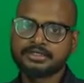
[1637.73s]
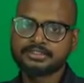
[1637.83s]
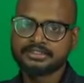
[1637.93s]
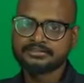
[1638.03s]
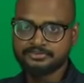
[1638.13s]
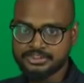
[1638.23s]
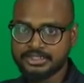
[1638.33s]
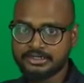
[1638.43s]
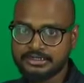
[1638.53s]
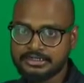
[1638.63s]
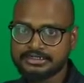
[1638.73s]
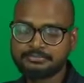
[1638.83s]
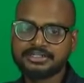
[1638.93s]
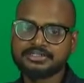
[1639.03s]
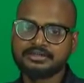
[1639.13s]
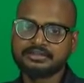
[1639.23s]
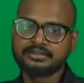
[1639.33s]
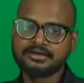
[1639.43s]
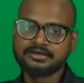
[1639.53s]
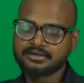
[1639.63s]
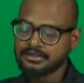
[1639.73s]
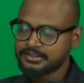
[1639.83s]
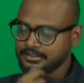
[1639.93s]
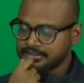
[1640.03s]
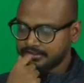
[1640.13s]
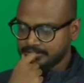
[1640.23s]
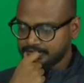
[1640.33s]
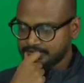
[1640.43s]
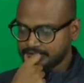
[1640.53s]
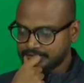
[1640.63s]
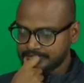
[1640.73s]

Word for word: things which i already mentioned in the uh,